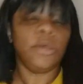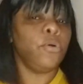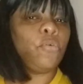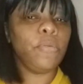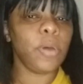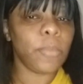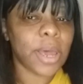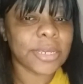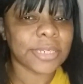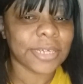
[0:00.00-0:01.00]
Who remember
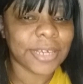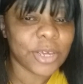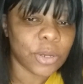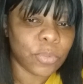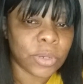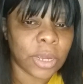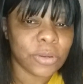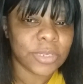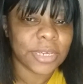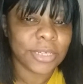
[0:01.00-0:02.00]
as a kid when I
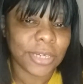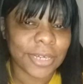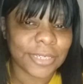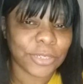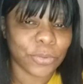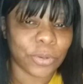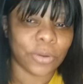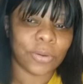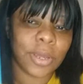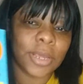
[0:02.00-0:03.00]
used to eat you
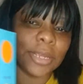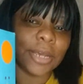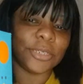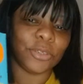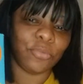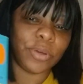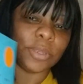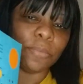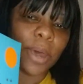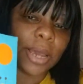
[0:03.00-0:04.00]
cereal? I used to read
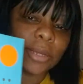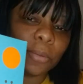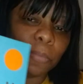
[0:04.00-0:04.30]
the back of the